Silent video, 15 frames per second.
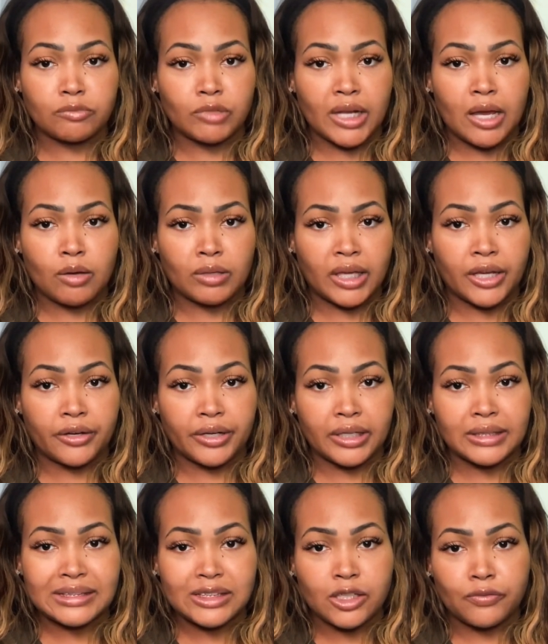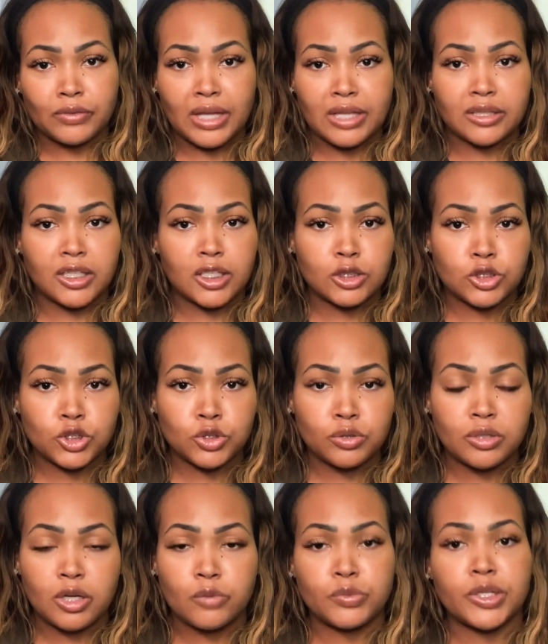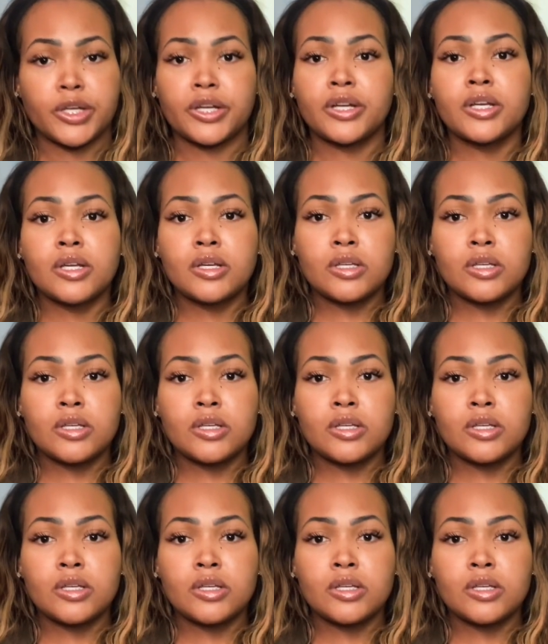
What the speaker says: without carrying stuff like the Ensure over there,